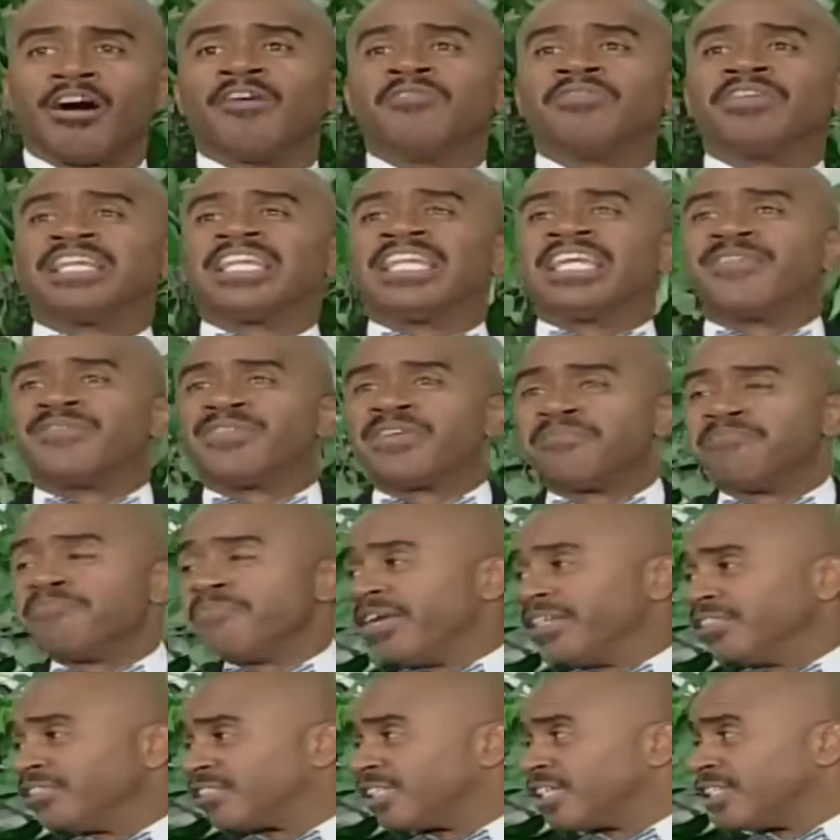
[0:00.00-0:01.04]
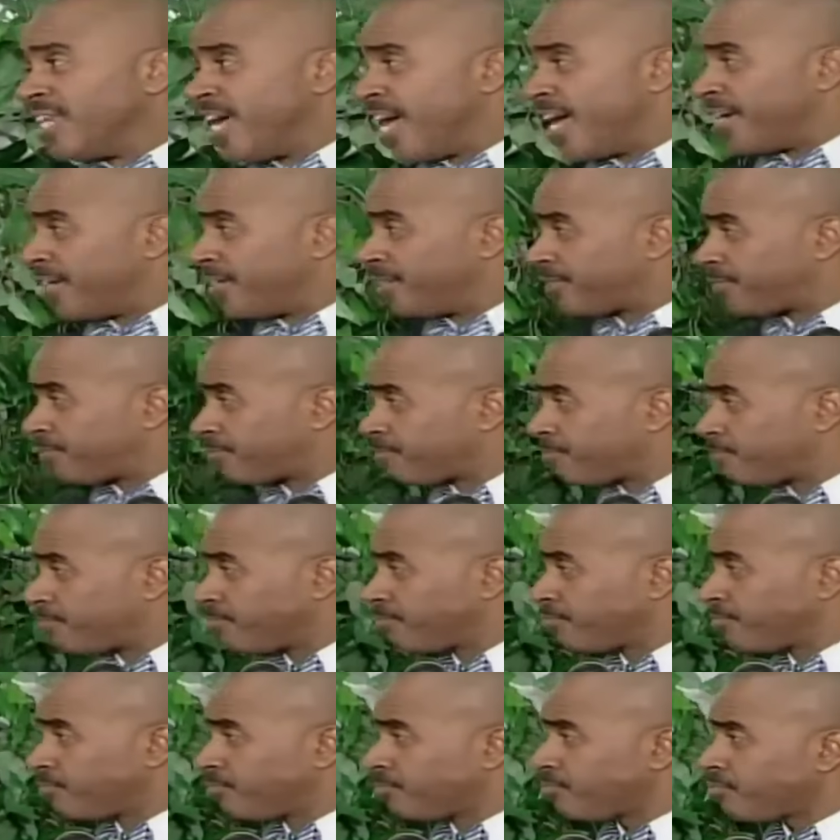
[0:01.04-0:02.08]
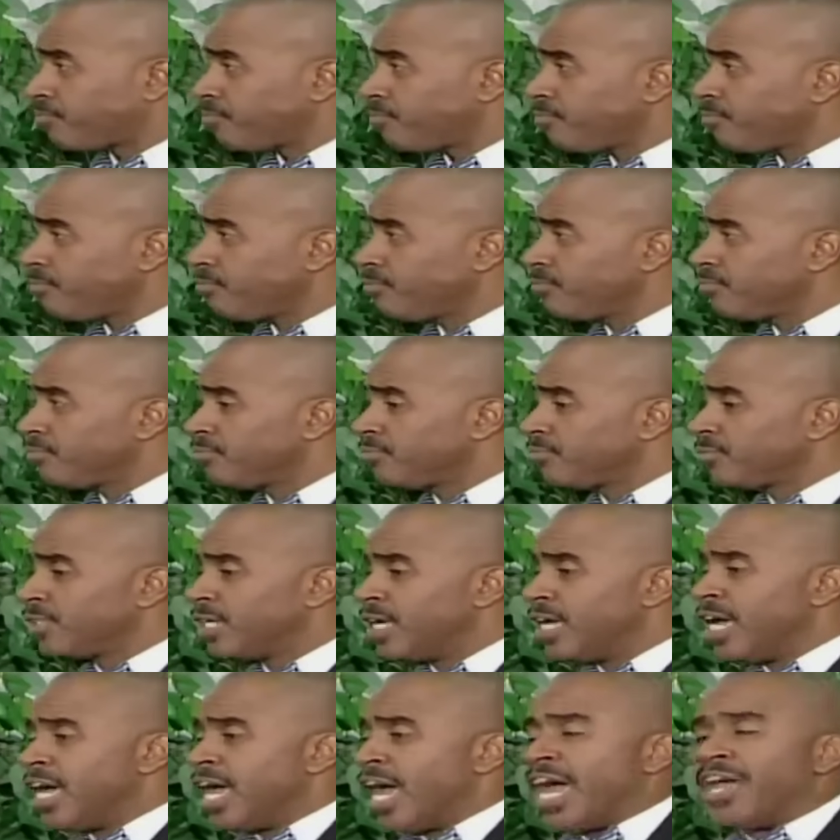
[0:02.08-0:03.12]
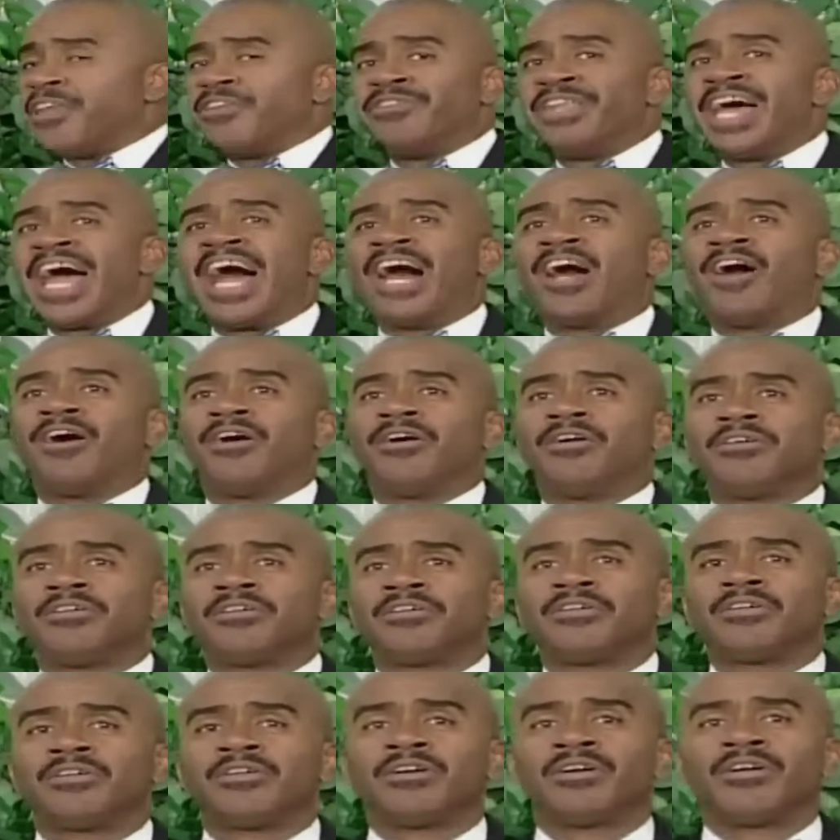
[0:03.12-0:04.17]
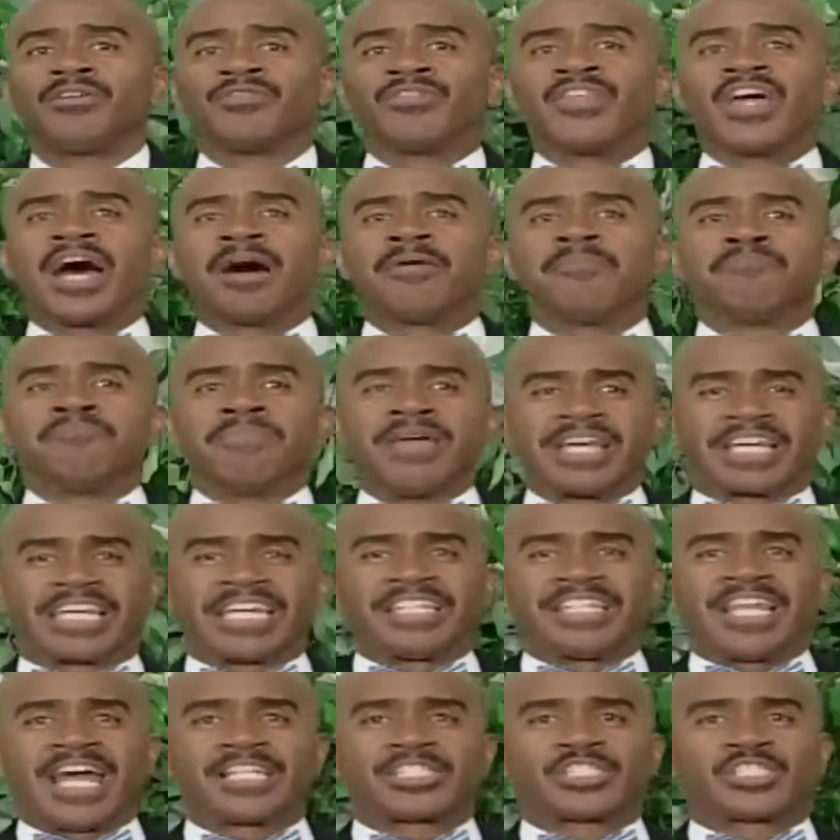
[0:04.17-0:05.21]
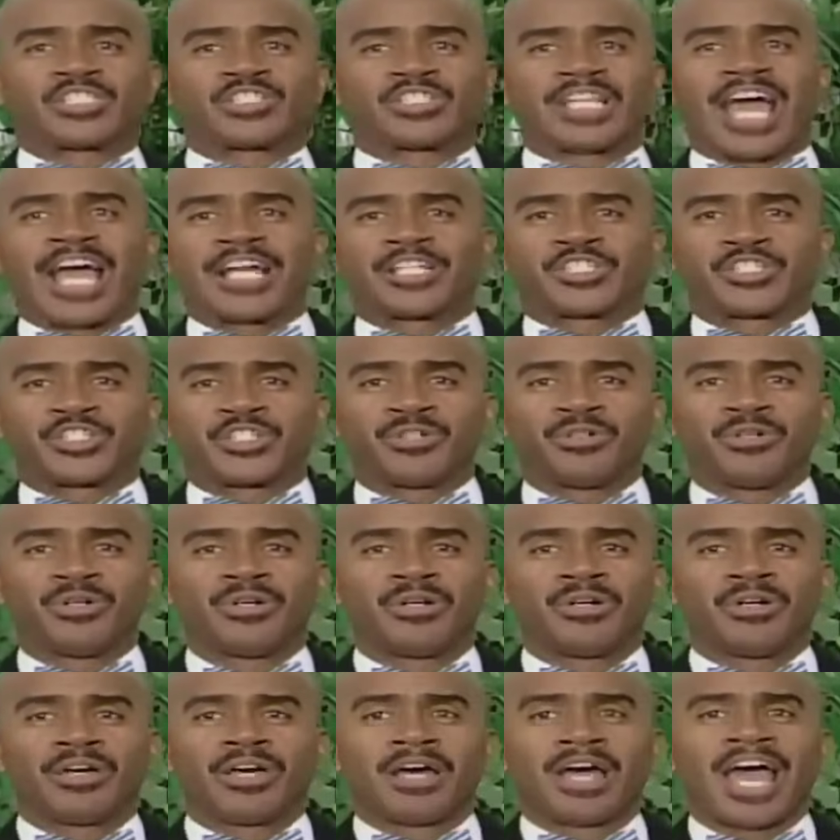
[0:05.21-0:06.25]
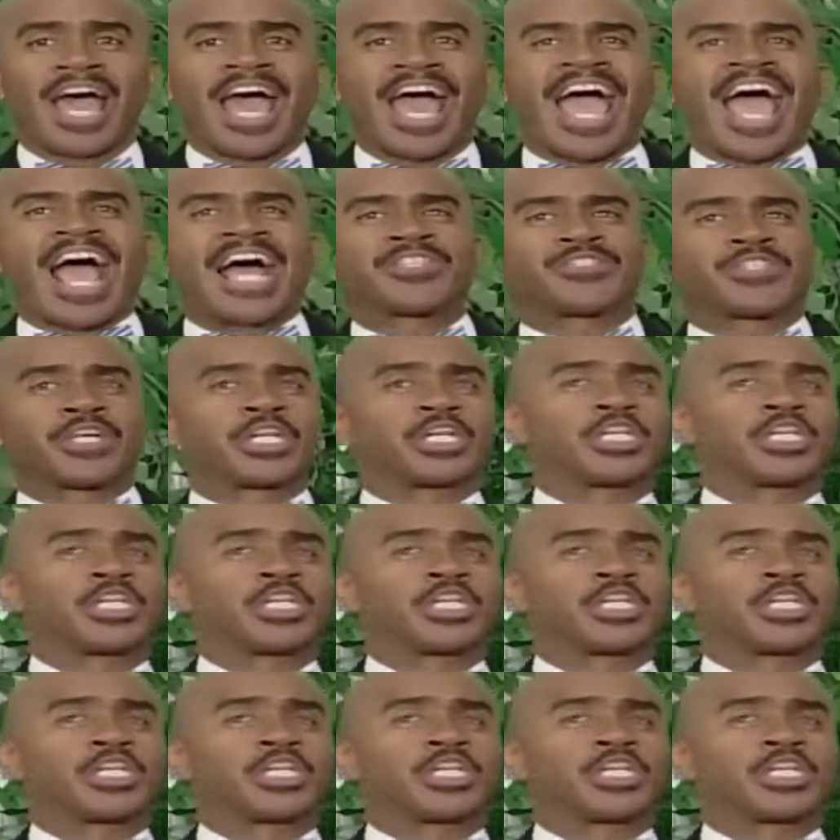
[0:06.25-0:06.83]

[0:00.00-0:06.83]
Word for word: of living men today. That's right. And now they are making that statue as